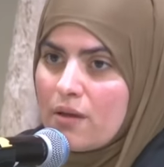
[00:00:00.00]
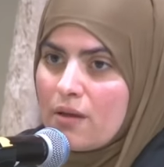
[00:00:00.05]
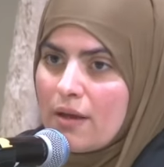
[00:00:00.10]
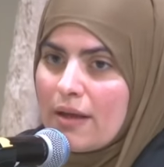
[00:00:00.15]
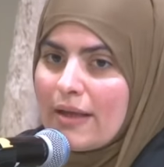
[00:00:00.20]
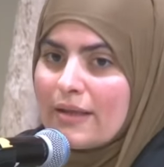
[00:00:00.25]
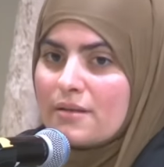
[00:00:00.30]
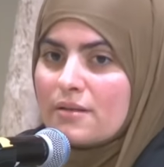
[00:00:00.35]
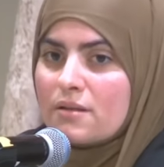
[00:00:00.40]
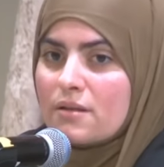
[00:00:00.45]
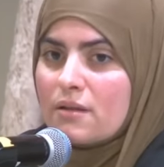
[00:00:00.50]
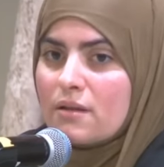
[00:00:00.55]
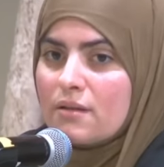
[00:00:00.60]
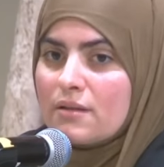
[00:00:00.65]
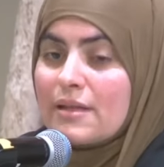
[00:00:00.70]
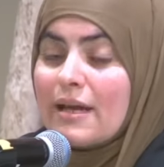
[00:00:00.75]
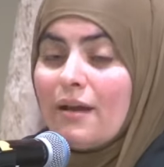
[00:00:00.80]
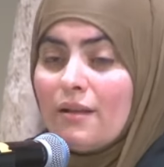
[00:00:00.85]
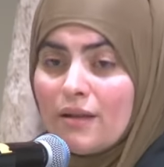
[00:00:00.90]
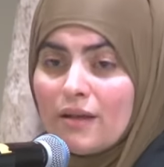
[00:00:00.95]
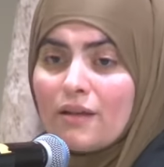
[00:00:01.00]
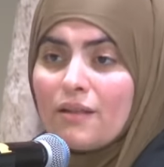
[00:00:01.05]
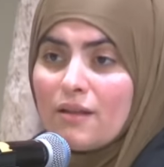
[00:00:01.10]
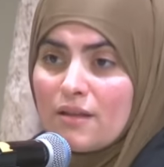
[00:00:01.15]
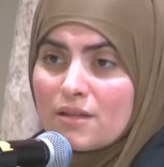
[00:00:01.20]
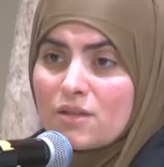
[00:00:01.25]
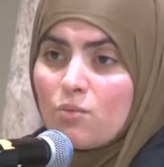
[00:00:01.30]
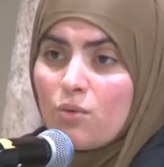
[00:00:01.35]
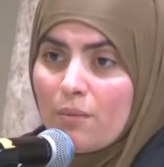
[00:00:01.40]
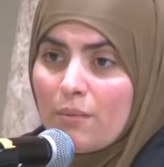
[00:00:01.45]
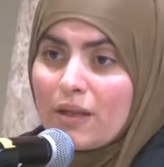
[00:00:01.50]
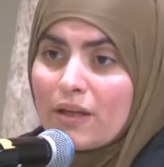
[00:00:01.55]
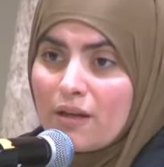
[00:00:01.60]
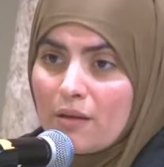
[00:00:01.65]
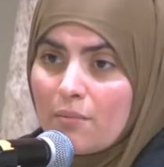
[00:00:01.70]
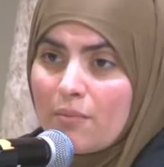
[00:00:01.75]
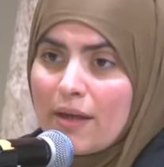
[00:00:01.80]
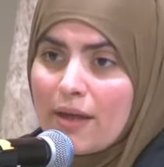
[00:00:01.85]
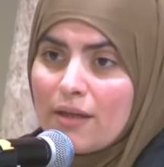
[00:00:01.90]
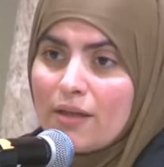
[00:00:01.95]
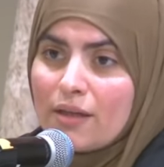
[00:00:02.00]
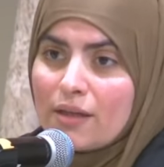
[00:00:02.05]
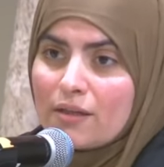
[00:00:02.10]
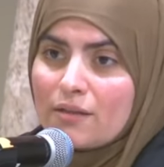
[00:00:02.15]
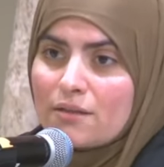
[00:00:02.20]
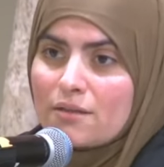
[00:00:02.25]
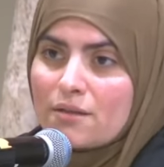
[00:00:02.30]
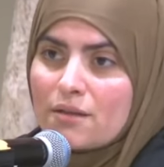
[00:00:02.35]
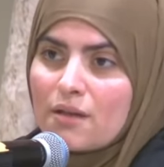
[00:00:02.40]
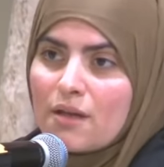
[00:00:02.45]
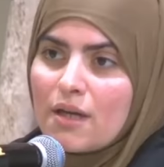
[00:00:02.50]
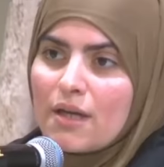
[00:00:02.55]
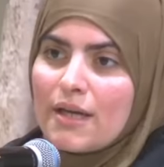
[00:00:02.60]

is telling these women companions